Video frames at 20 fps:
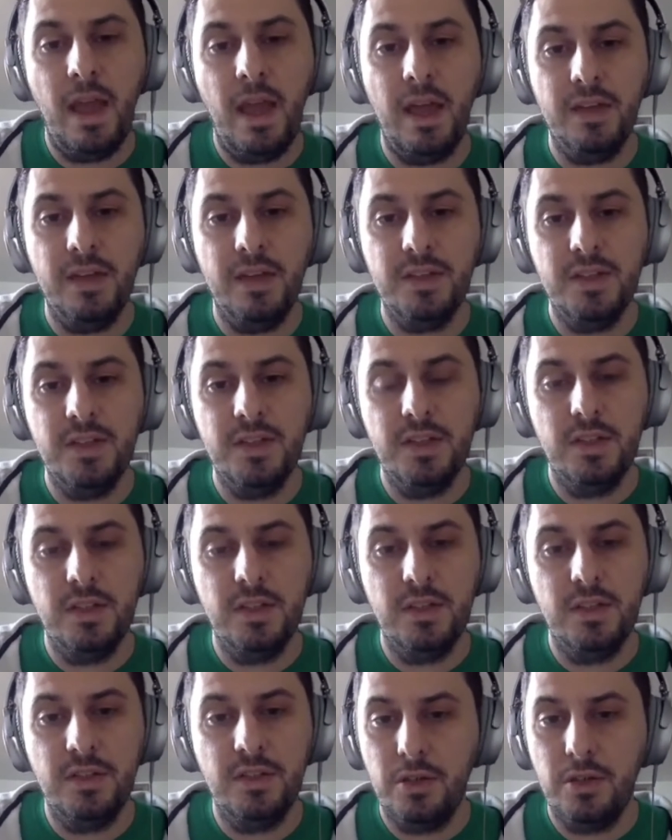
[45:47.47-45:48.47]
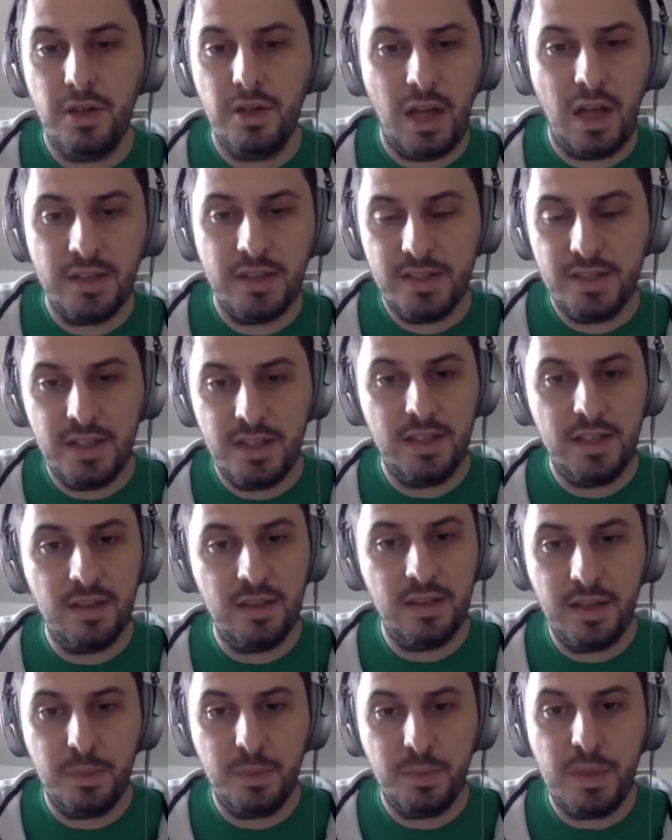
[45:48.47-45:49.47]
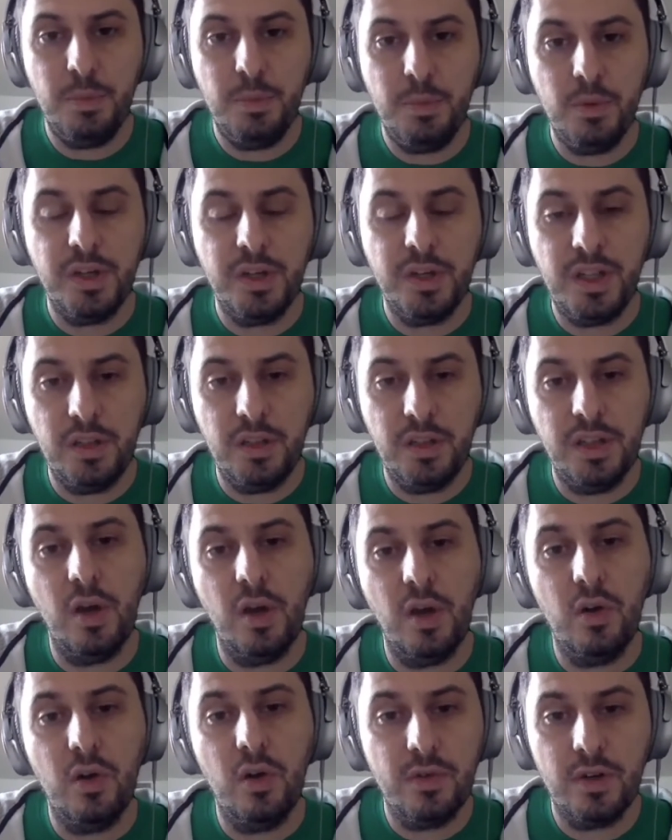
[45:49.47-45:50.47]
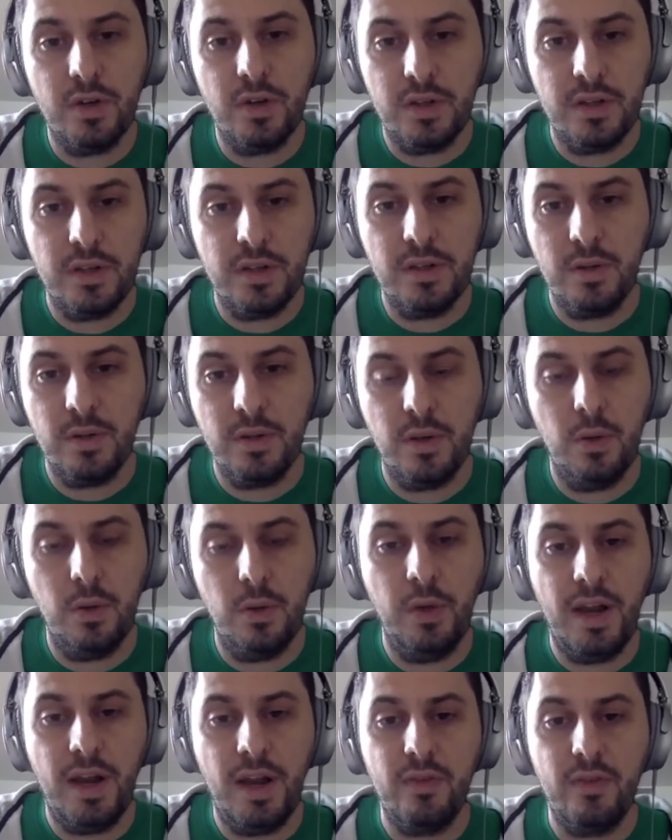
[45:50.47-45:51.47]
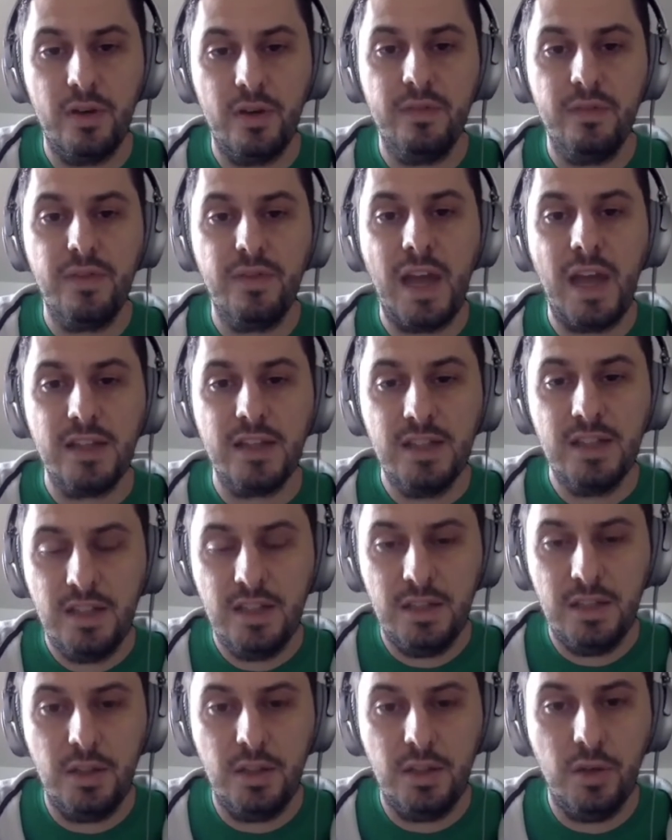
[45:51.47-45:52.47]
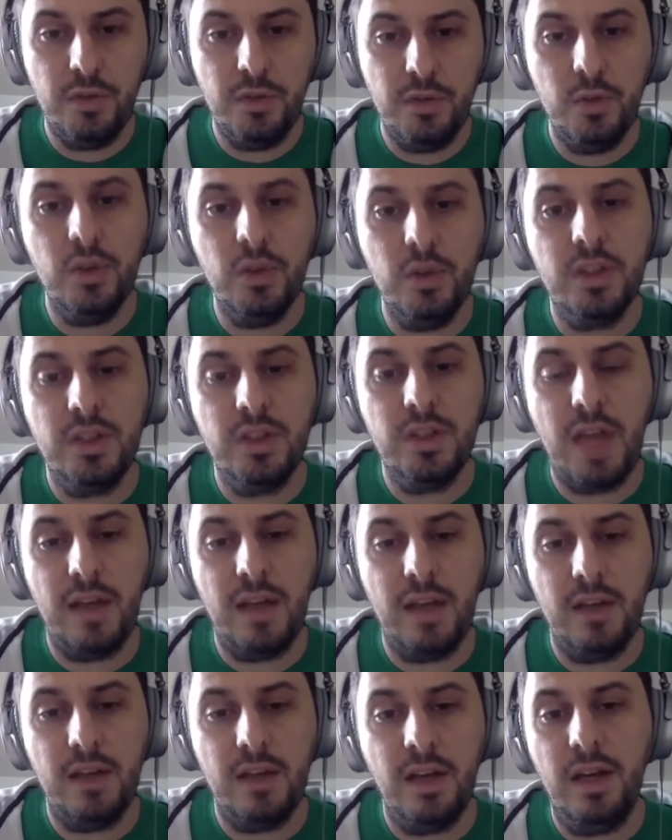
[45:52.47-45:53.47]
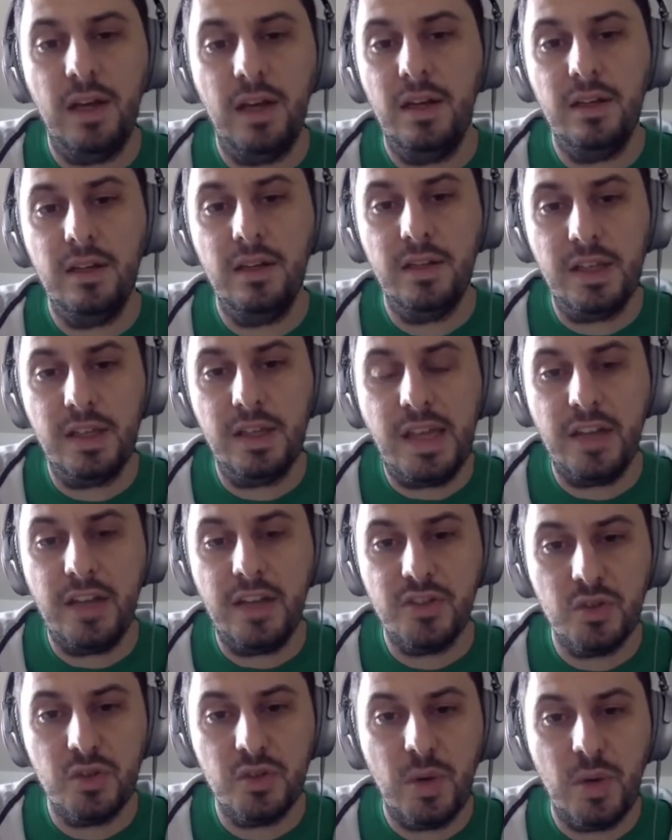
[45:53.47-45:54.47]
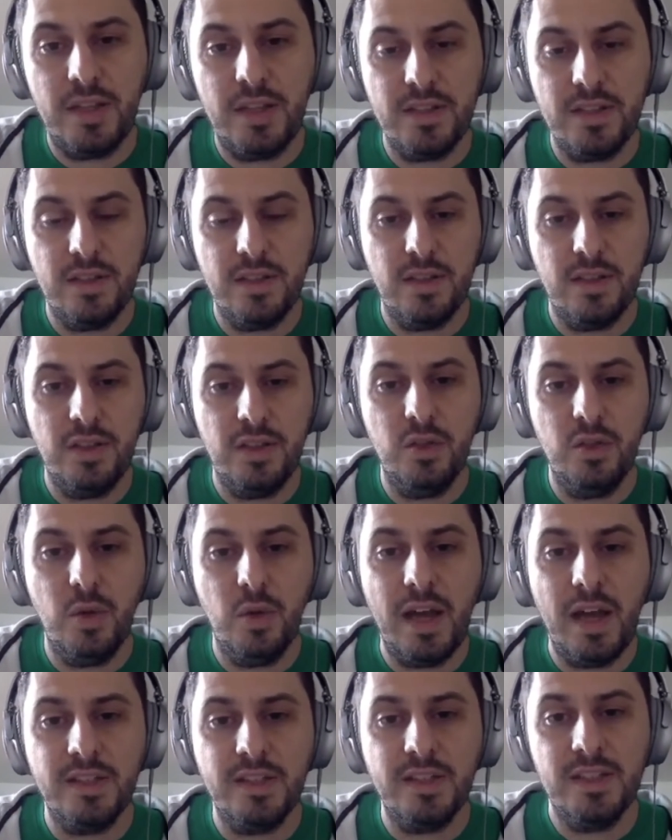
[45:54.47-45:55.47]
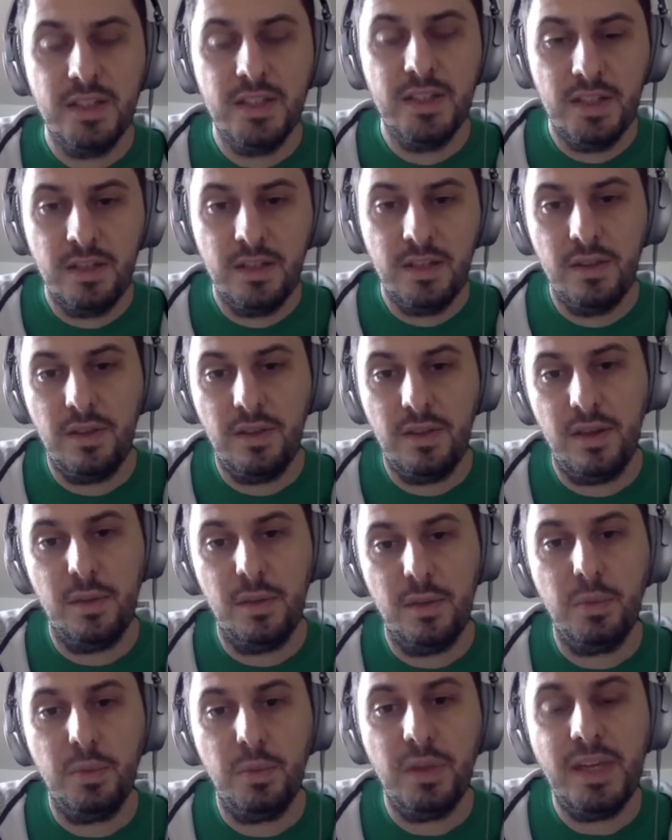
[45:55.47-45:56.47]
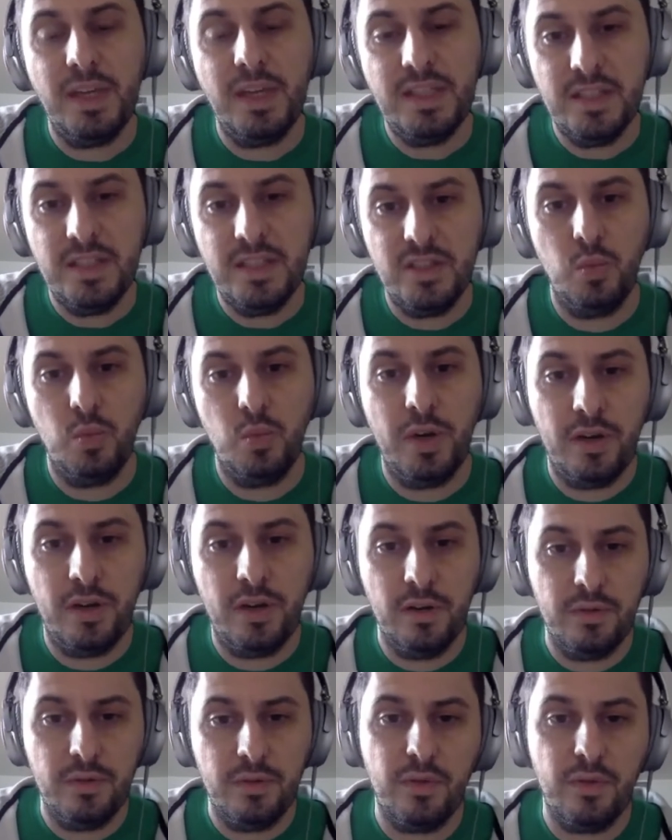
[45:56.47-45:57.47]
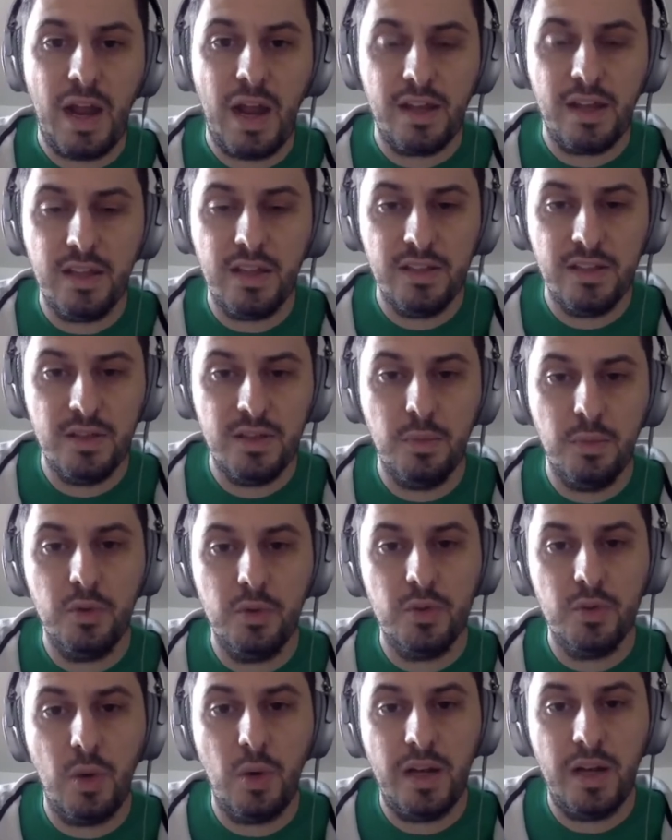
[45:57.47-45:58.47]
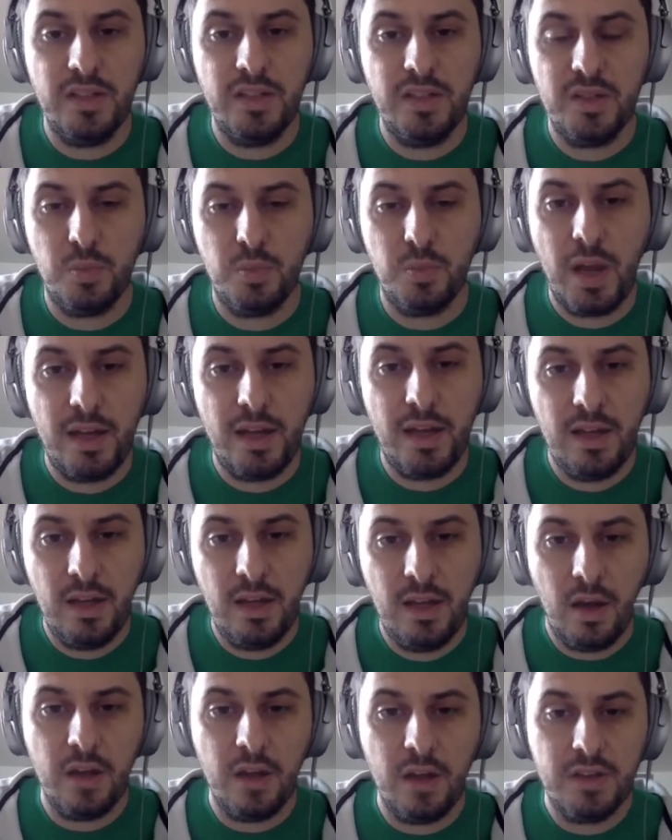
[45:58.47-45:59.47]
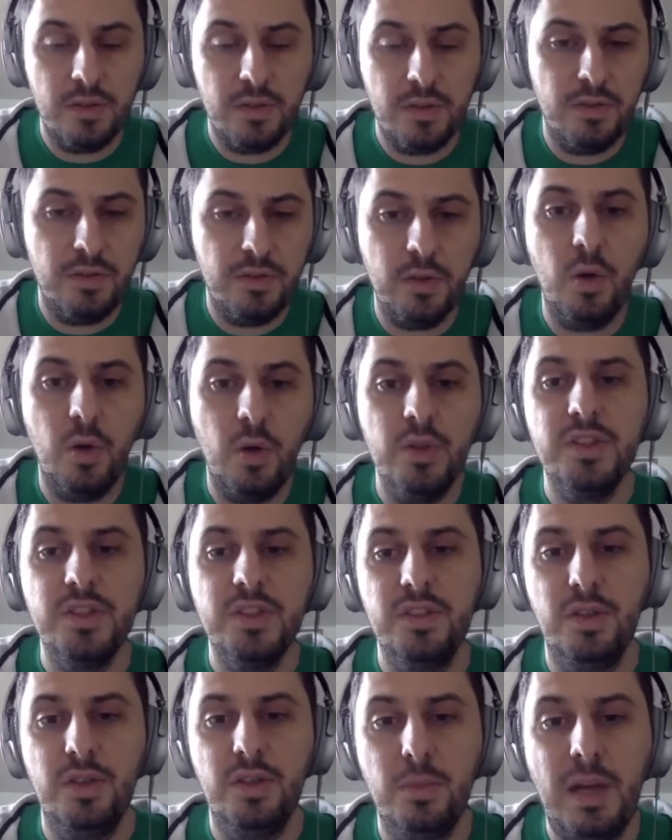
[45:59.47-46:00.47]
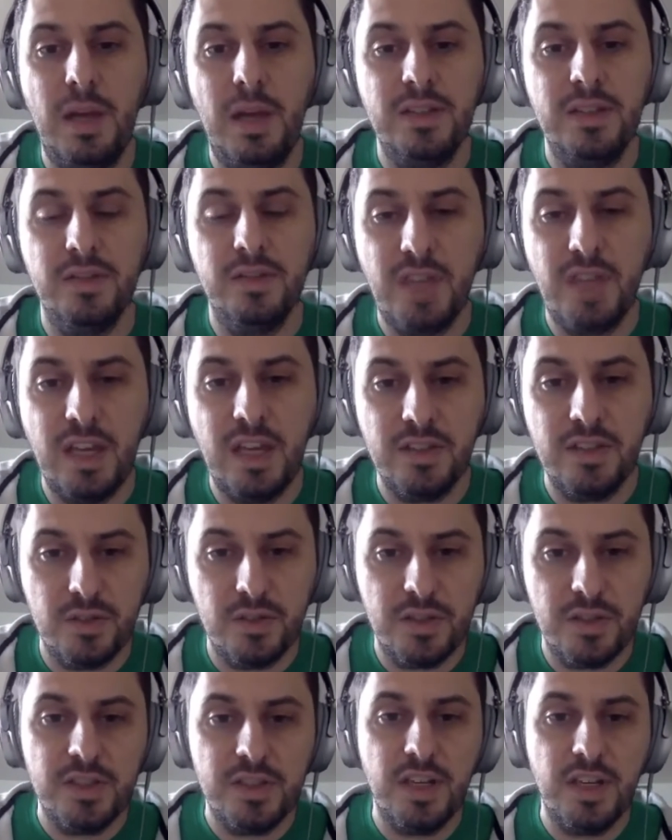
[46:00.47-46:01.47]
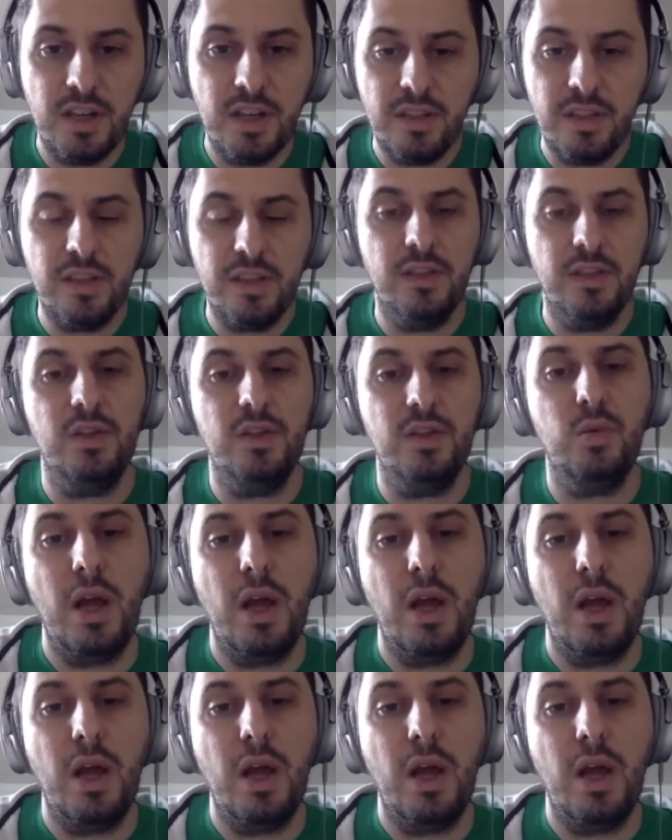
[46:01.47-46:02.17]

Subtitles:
and you're not seeing like people keeling over and whatever. And in fact, if you look at cancer rates in the US, the places where fracking is the most widespread also have the lowest, amounts of cancer, to say nothing of the